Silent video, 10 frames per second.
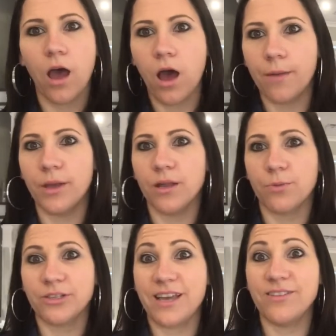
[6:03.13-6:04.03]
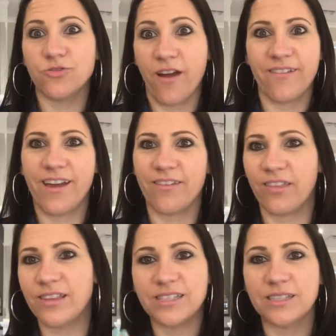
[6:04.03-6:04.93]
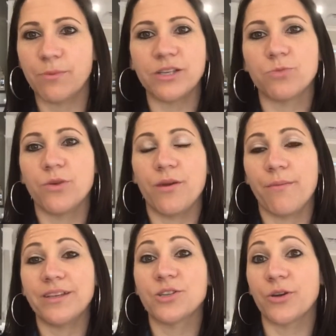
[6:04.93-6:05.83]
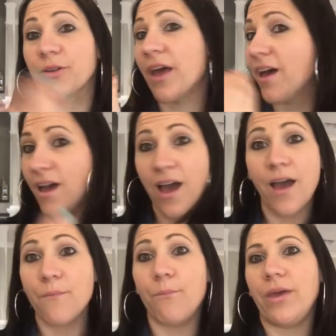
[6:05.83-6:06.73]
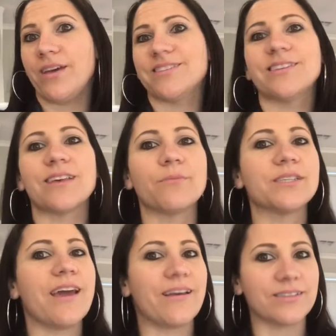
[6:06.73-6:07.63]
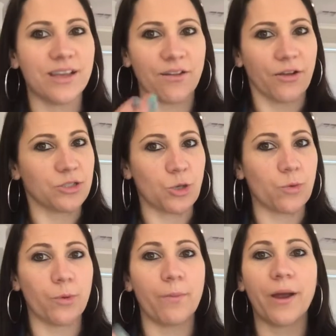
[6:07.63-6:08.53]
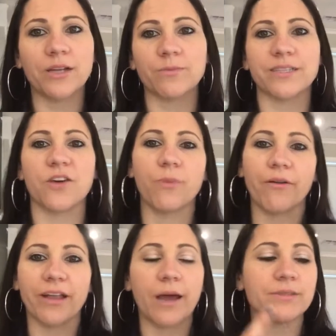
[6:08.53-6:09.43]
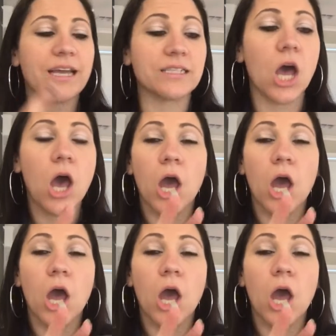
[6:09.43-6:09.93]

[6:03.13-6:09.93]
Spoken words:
I'm gonna pretend right now that this is my smoothing base coat because it's upstairs and I don't want to embarrass myself by running upstairs.